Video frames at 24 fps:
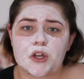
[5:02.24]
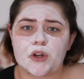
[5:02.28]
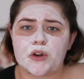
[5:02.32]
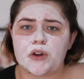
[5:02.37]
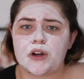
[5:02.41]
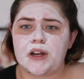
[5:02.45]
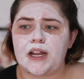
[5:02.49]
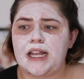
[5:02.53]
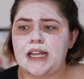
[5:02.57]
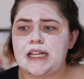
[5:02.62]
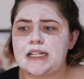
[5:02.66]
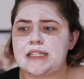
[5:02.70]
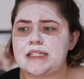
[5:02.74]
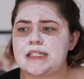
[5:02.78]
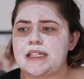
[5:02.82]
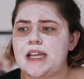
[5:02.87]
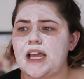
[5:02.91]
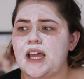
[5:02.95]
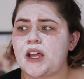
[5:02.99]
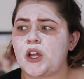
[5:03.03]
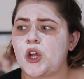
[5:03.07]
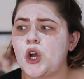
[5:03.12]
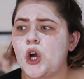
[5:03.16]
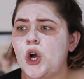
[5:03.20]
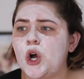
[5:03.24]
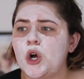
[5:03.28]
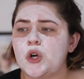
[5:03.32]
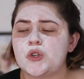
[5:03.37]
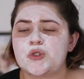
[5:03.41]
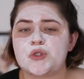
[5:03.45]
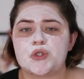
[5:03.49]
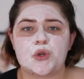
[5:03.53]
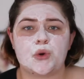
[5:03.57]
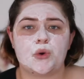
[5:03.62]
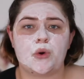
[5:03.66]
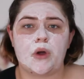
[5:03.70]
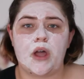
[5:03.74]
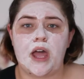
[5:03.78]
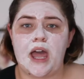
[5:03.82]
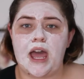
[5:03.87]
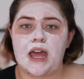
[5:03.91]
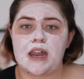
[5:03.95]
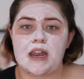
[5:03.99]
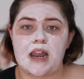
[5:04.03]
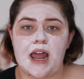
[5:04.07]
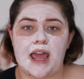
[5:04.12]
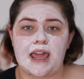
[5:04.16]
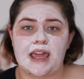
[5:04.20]
crease, a contour
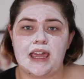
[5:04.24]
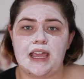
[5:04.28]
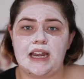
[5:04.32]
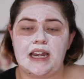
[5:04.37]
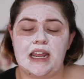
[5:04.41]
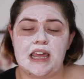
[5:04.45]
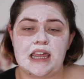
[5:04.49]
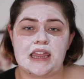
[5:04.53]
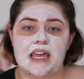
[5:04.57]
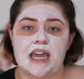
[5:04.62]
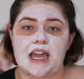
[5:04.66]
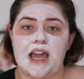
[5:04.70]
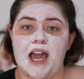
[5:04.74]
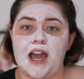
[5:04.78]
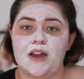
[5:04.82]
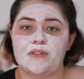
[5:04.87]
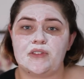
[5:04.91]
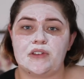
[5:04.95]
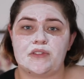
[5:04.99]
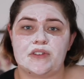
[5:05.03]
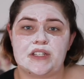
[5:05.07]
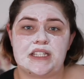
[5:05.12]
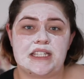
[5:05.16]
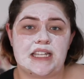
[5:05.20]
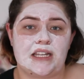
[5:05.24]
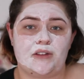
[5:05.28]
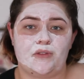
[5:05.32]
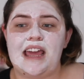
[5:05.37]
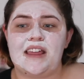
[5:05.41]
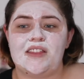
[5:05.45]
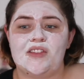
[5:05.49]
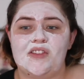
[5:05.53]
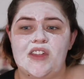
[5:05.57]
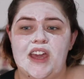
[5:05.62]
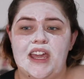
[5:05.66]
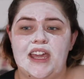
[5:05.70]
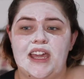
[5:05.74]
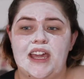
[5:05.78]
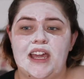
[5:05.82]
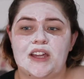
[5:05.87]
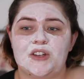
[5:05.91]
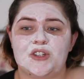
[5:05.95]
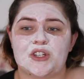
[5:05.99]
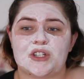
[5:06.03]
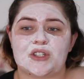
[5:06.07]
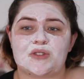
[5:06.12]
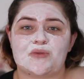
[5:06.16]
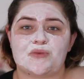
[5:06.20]
unlike anything I've ever seen, and they
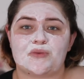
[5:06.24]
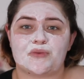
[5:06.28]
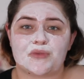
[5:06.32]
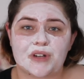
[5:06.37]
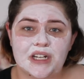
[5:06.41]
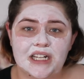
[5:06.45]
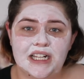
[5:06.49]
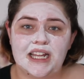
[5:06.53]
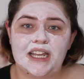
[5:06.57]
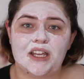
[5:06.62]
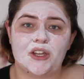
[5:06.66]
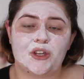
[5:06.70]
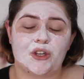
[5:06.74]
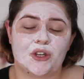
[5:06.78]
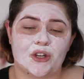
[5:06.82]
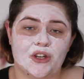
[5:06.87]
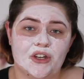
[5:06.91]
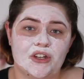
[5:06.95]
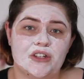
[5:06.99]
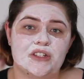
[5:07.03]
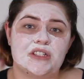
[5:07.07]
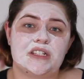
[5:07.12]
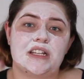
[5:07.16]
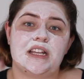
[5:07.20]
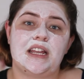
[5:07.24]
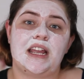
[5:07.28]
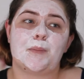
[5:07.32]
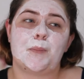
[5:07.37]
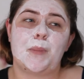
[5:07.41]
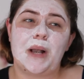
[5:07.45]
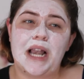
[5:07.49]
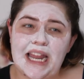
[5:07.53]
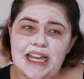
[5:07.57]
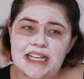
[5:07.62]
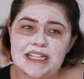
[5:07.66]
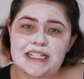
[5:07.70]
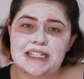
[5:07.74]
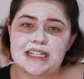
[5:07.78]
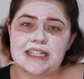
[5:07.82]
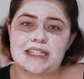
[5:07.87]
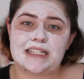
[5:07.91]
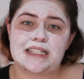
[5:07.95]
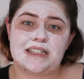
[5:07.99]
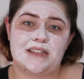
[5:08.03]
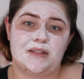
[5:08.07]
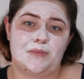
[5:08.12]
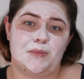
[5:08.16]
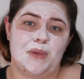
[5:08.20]
are just really good
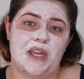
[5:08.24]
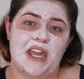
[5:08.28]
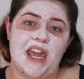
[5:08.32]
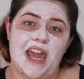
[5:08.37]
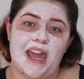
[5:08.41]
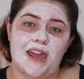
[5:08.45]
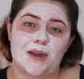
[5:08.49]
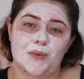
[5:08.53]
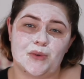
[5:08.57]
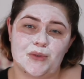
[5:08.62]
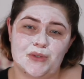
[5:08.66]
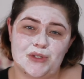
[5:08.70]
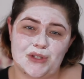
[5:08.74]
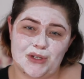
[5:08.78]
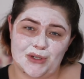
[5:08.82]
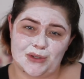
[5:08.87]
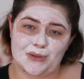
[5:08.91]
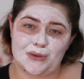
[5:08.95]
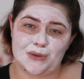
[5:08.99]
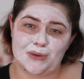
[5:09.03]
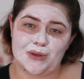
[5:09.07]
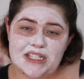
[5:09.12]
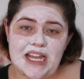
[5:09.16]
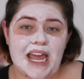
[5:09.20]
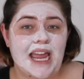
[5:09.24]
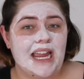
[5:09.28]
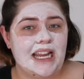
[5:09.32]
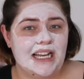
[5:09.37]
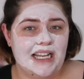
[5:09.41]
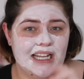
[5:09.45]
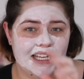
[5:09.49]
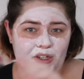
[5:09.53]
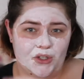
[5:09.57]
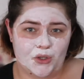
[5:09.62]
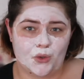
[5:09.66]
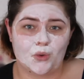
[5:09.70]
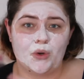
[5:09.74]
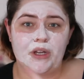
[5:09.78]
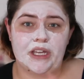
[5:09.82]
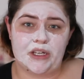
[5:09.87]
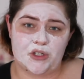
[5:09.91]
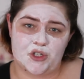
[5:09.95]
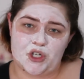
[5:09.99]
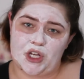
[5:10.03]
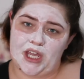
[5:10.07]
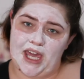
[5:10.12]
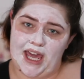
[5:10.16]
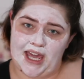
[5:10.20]
places to be able to tailor your
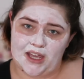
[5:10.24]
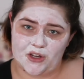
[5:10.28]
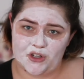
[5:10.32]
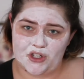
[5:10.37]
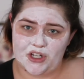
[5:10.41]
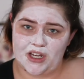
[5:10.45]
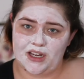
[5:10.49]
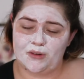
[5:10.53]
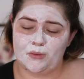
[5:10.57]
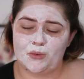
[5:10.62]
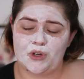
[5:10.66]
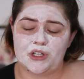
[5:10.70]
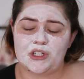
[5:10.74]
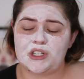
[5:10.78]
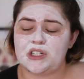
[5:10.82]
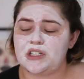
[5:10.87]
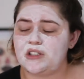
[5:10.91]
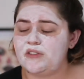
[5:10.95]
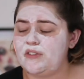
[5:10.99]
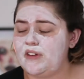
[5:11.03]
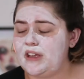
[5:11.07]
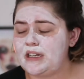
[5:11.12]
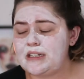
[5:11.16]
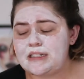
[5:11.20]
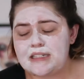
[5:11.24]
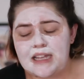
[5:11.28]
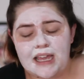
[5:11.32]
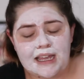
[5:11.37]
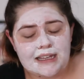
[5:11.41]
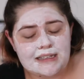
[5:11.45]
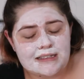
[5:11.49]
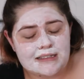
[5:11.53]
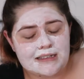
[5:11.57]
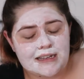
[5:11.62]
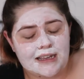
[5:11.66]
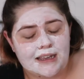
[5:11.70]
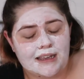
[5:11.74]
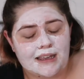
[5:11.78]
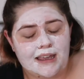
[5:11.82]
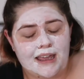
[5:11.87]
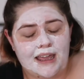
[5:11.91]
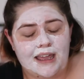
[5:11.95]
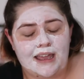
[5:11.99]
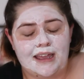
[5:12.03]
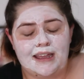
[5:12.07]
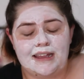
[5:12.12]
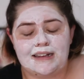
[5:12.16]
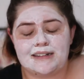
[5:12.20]
education, which is fantastic
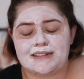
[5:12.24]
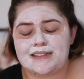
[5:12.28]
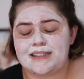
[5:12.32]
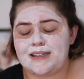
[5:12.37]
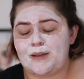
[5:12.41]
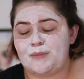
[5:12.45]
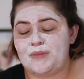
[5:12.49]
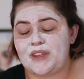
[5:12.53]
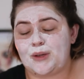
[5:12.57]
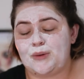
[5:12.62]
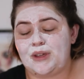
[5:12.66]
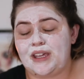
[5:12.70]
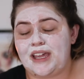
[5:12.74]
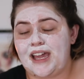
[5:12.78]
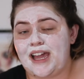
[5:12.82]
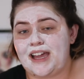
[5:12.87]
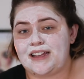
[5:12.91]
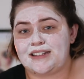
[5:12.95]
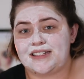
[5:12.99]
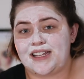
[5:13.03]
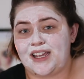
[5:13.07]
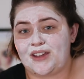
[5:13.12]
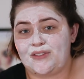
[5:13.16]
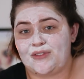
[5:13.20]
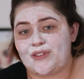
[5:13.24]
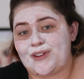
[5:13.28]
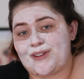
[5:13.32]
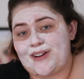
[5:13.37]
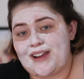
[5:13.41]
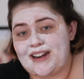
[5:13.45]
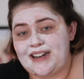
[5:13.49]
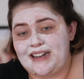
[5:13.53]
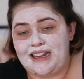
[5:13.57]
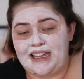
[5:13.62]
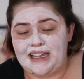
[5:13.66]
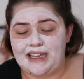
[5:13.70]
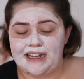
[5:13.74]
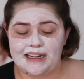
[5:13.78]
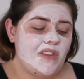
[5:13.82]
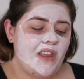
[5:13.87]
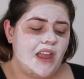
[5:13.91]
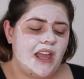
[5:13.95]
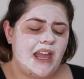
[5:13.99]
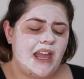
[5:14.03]
and something we can't take for granted again.